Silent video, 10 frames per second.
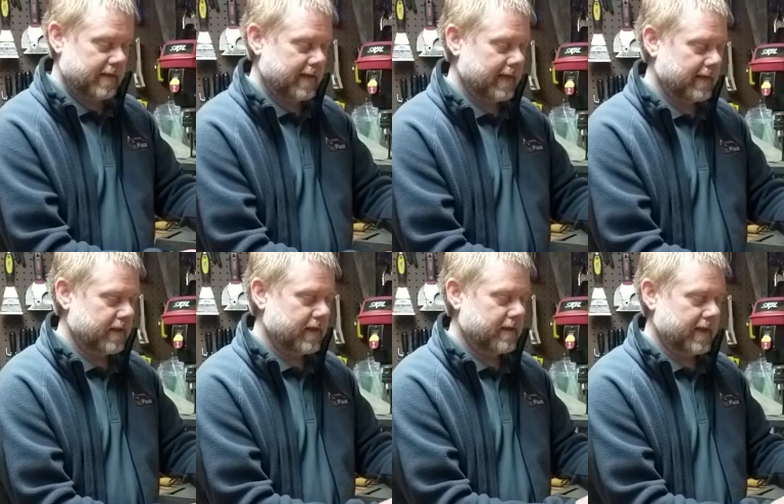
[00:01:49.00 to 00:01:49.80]
and I'd like to
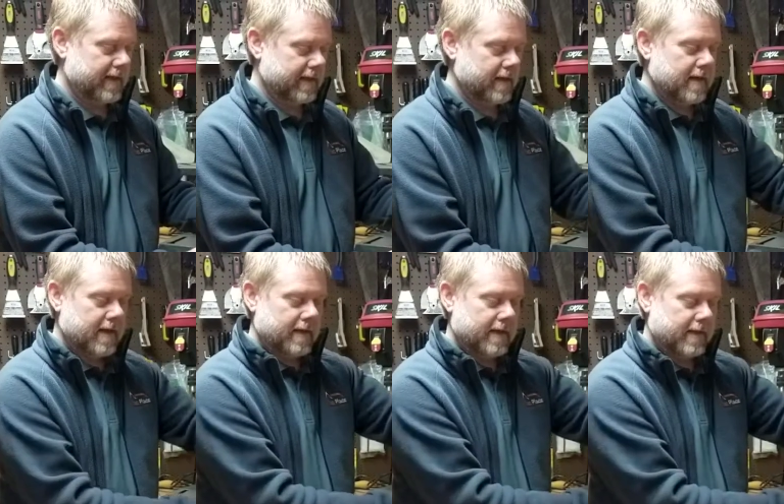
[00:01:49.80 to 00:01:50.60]
show you here.
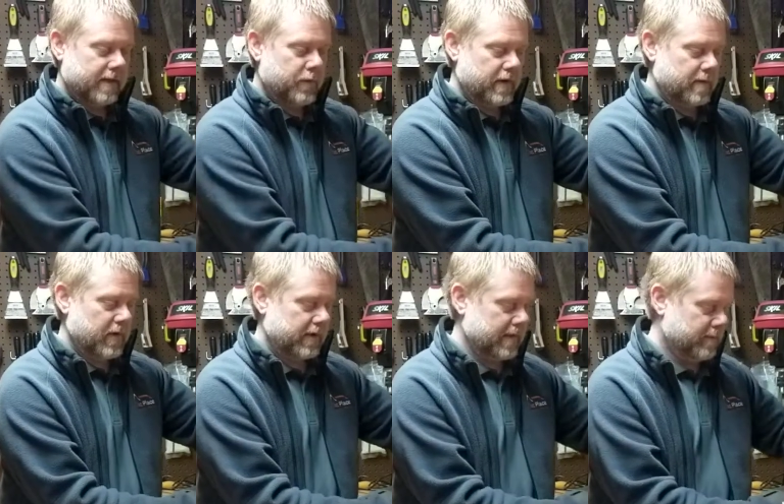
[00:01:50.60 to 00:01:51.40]
This is one of the
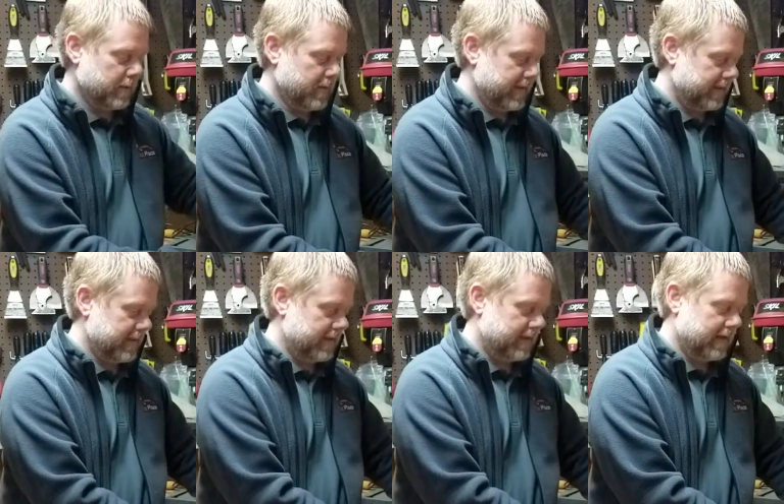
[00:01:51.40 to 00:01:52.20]
most simple ways
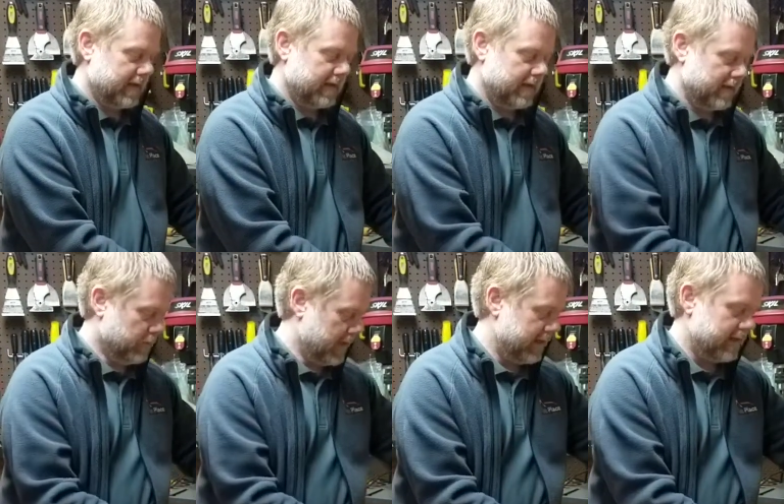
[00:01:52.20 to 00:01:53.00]
that you could
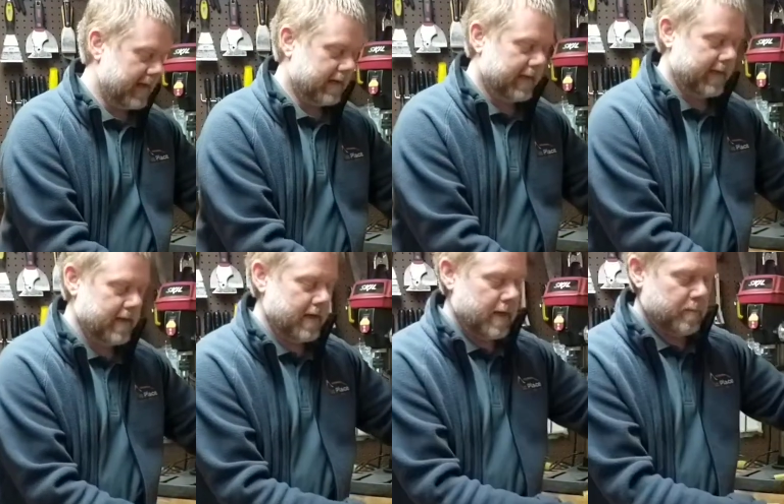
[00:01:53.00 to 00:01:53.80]
wire an outlet,
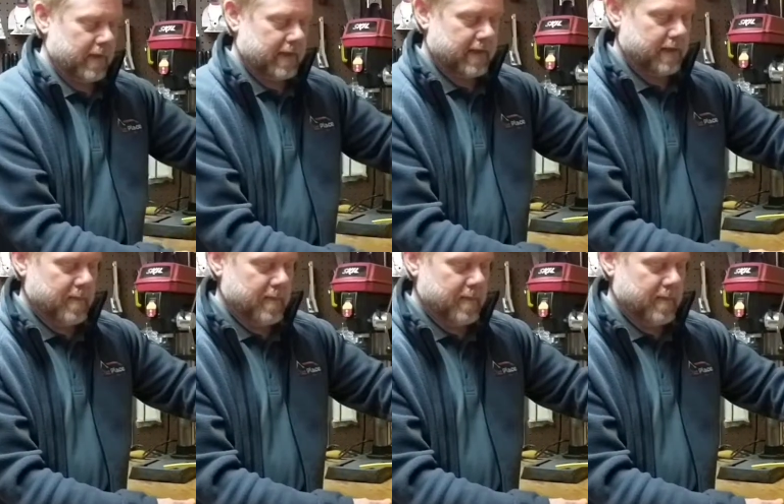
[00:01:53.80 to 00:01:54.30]
but then you